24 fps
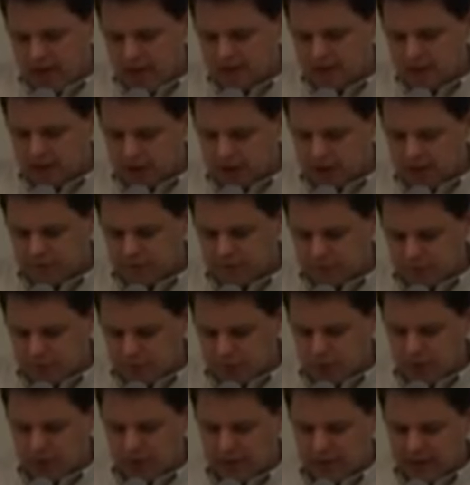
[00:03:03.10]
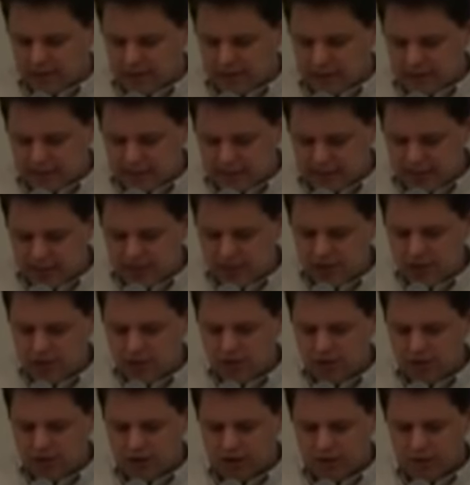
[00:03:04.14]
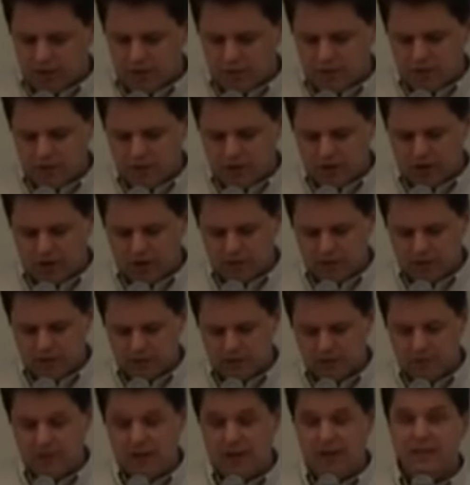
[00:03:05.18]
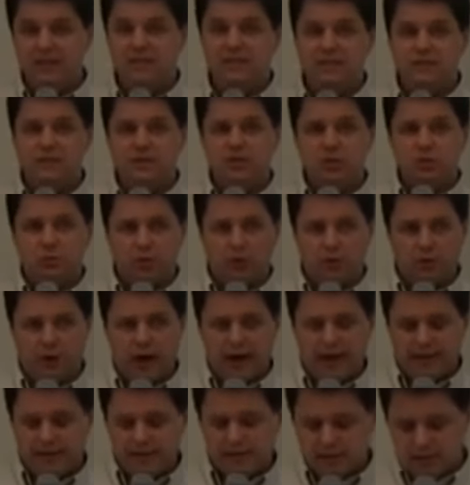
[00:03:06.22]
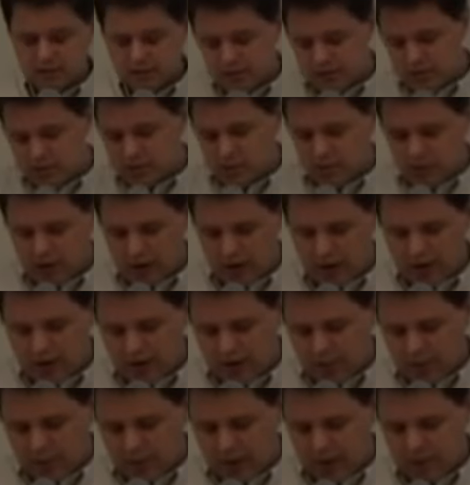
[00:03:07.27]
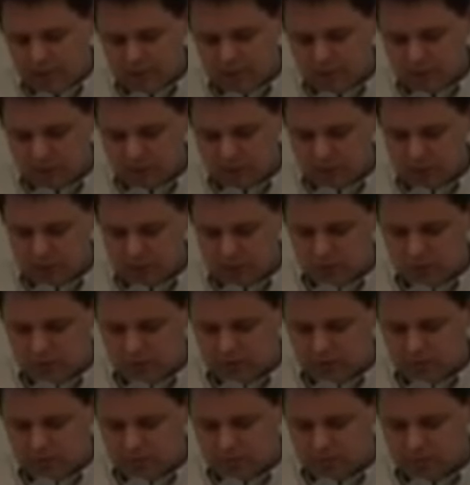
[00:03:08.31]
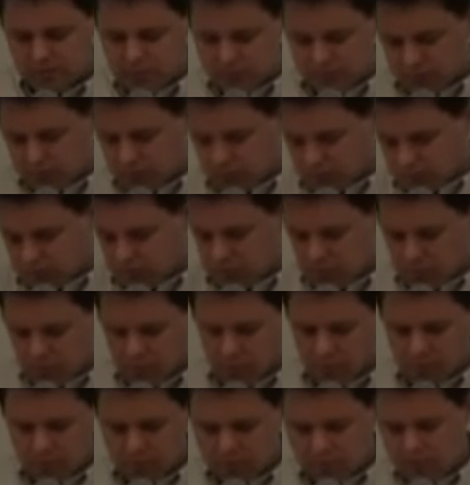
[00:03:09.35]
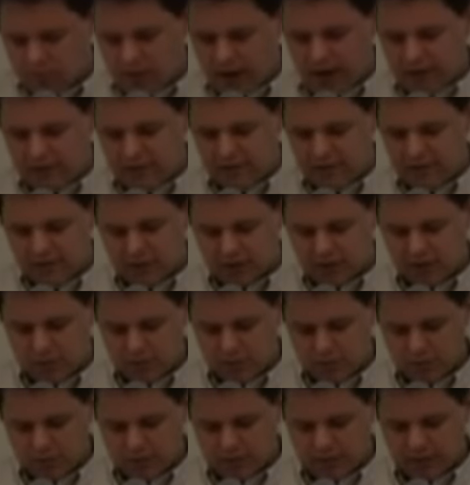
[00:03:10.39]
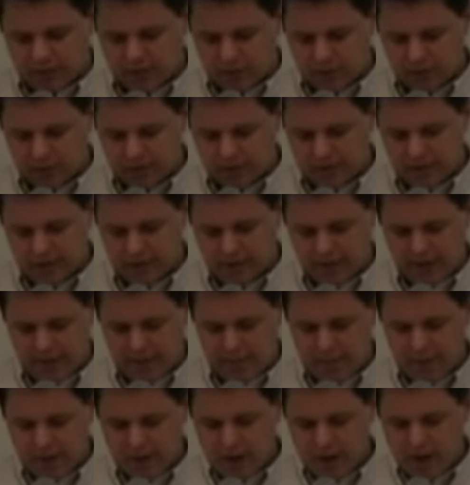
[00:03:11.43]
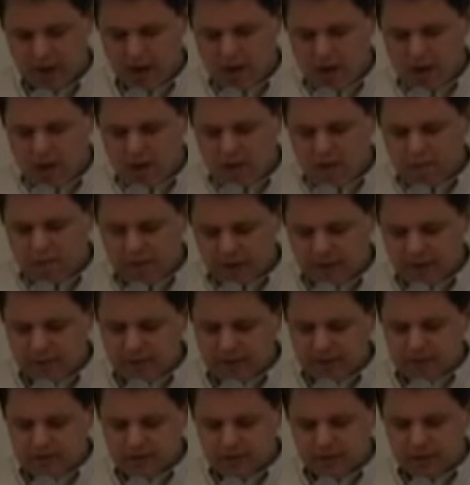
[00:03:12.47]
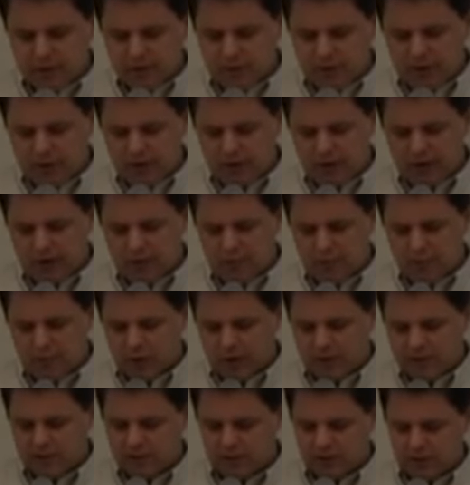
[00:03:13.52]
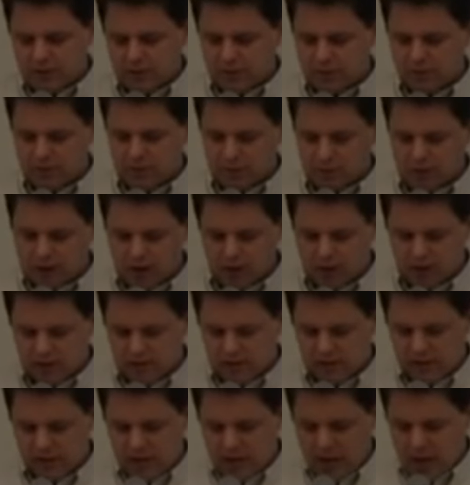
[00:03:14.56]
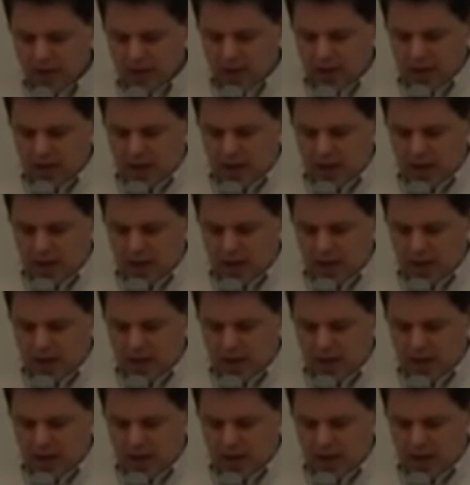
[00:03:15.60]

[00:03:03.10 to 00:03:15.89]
and it's often viewed as an extension of the concept of individual rights. This is where I, I perhaps would, would have a discussion with Bohdan Kordan today. Fundamental to the paradigm of Western liberal democracy,